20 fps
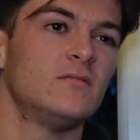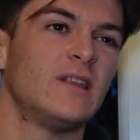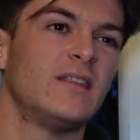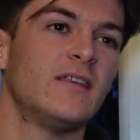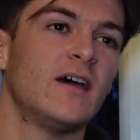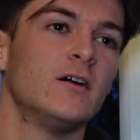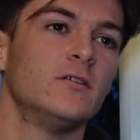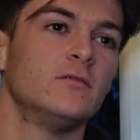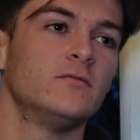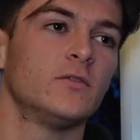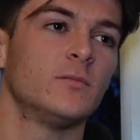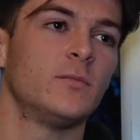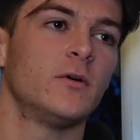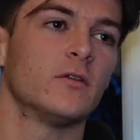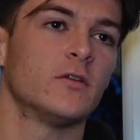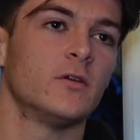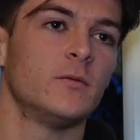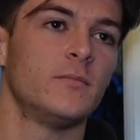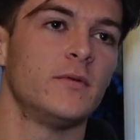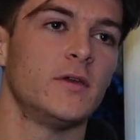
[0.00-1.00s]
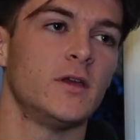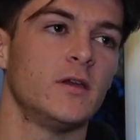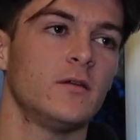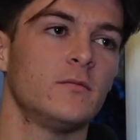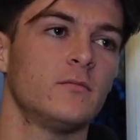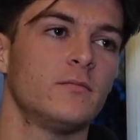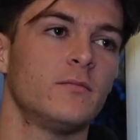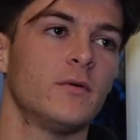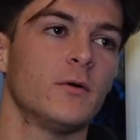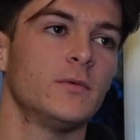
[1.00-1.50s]
delved upon it a
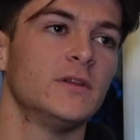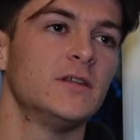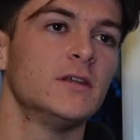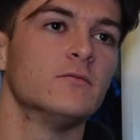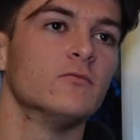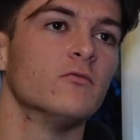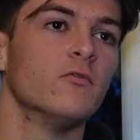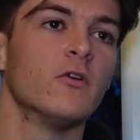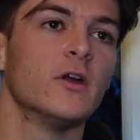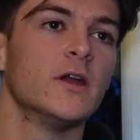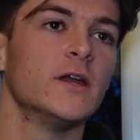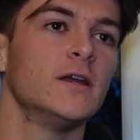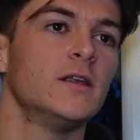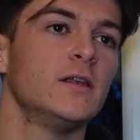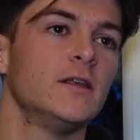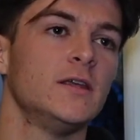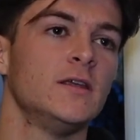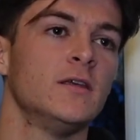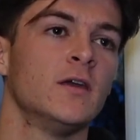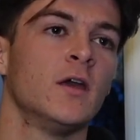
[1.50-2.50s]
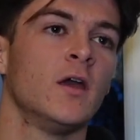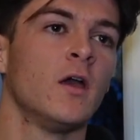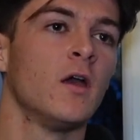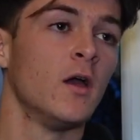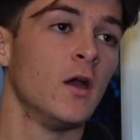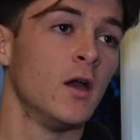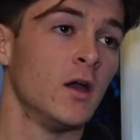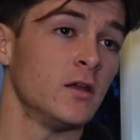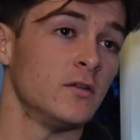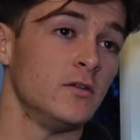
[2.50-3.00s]
bit, but we didn't really
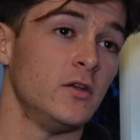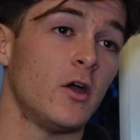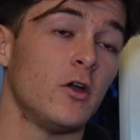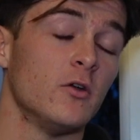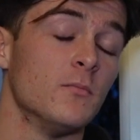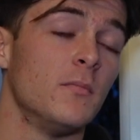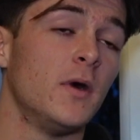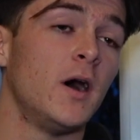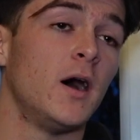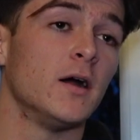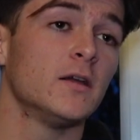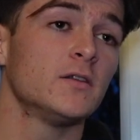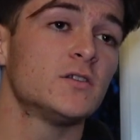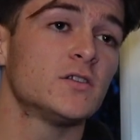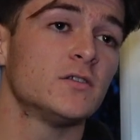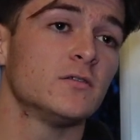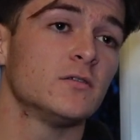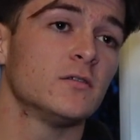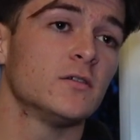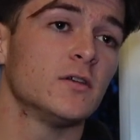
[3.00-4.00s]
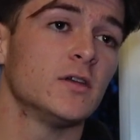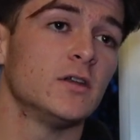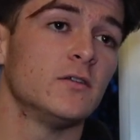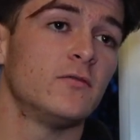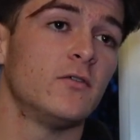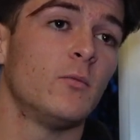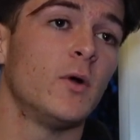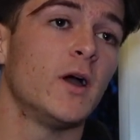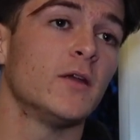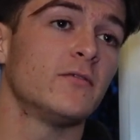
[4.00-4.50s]
know much. And
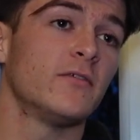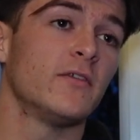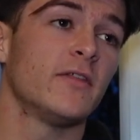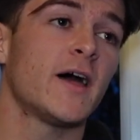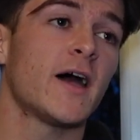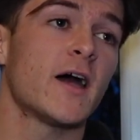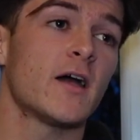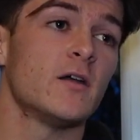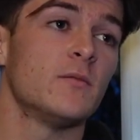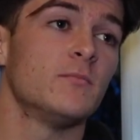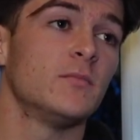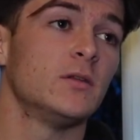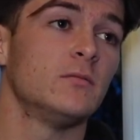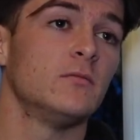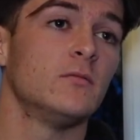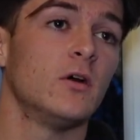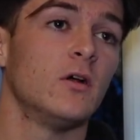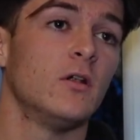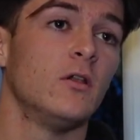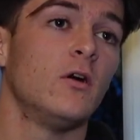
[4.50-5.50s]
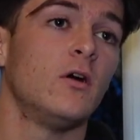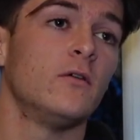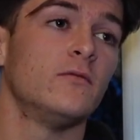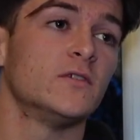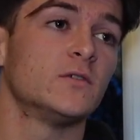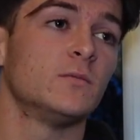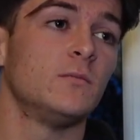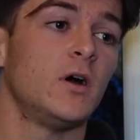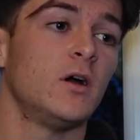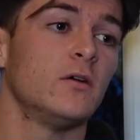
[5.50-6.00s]
if it weren't for that, I mean, a lot of
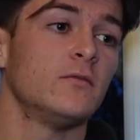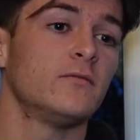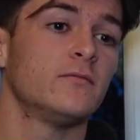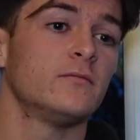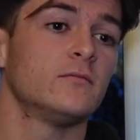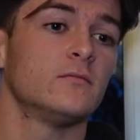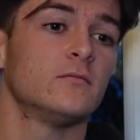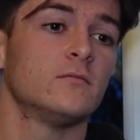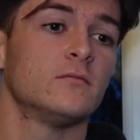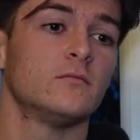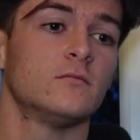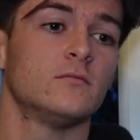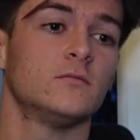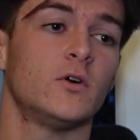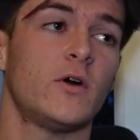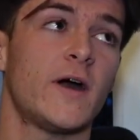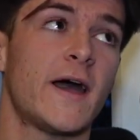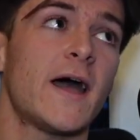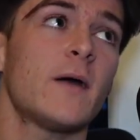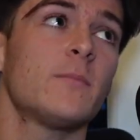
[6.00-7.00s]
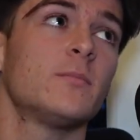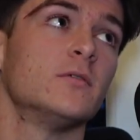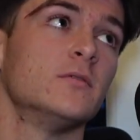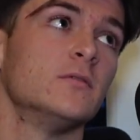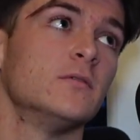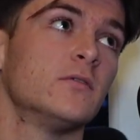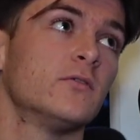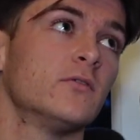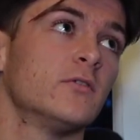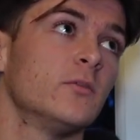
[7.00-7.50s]
this might have not
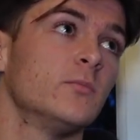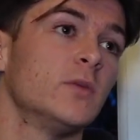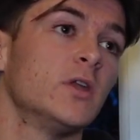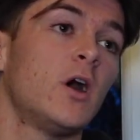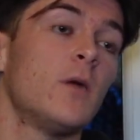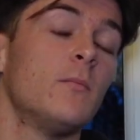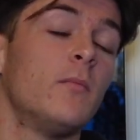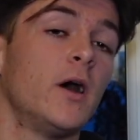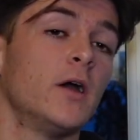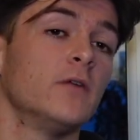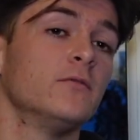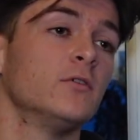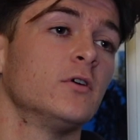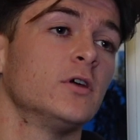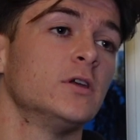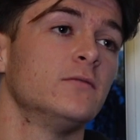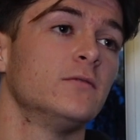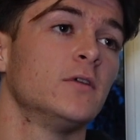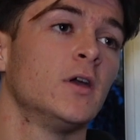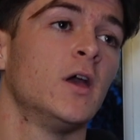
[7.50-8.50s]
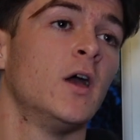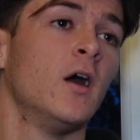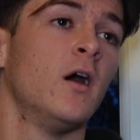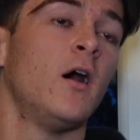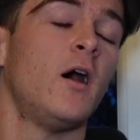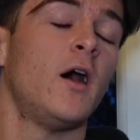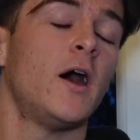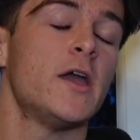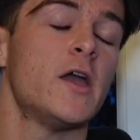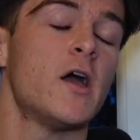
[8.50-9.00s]
happened. I mean, I might have not even.
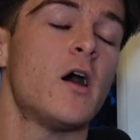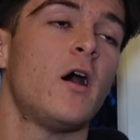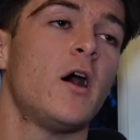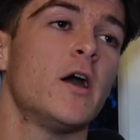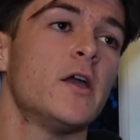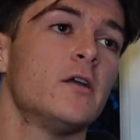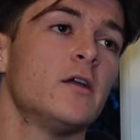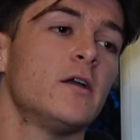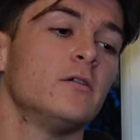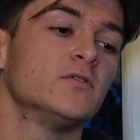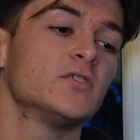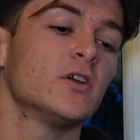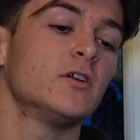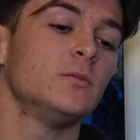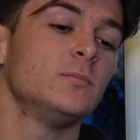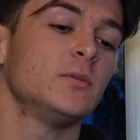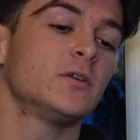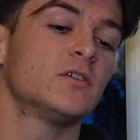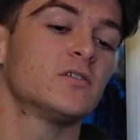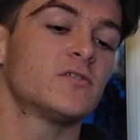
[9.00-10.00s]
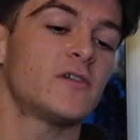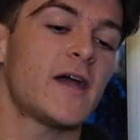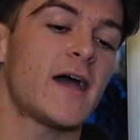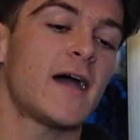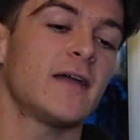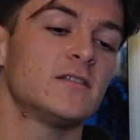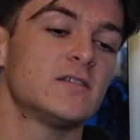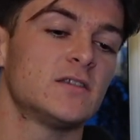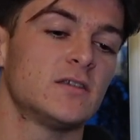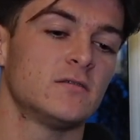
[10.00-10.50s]
It was only because I
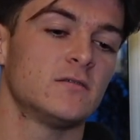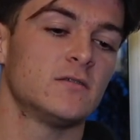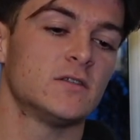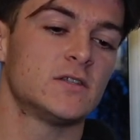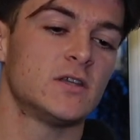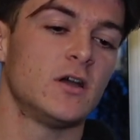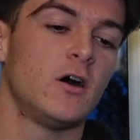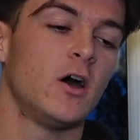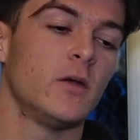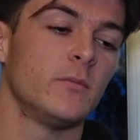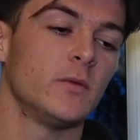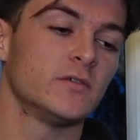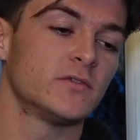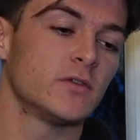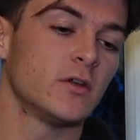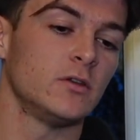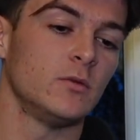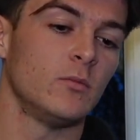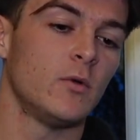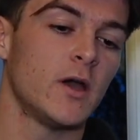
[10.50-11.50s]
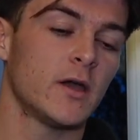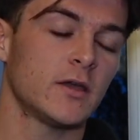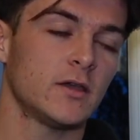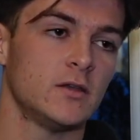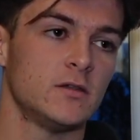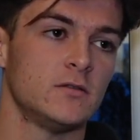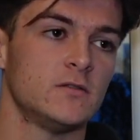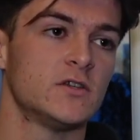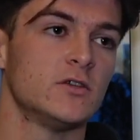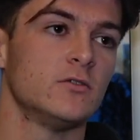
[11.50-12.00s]
had the time. I was only
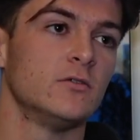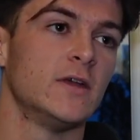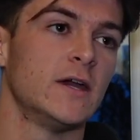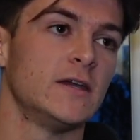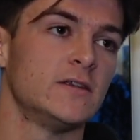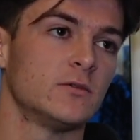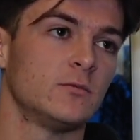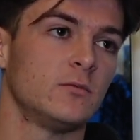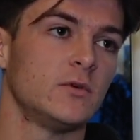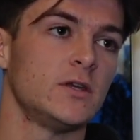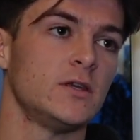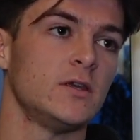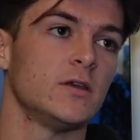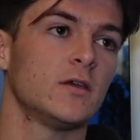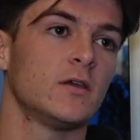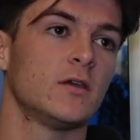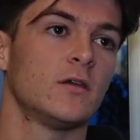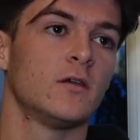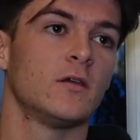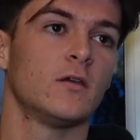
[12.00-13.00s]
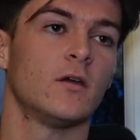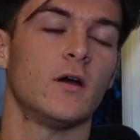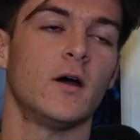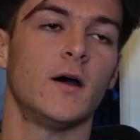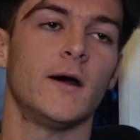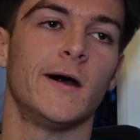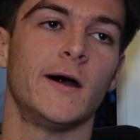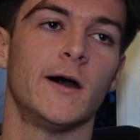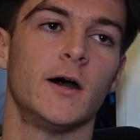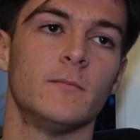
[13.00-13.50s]
working 2 days a week,
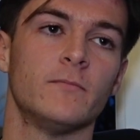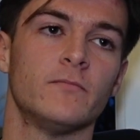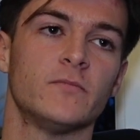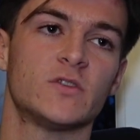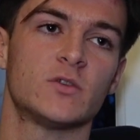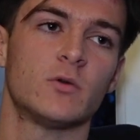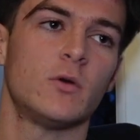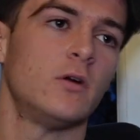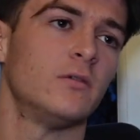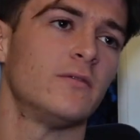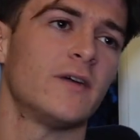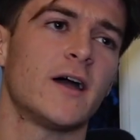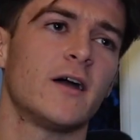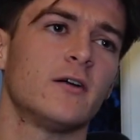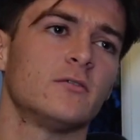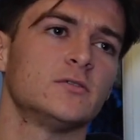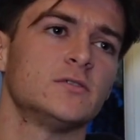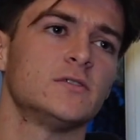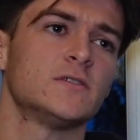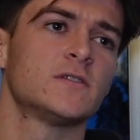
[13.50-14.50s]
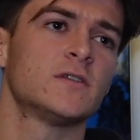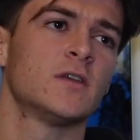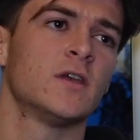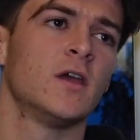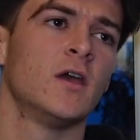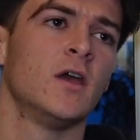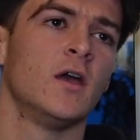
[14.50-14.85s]
12 hours.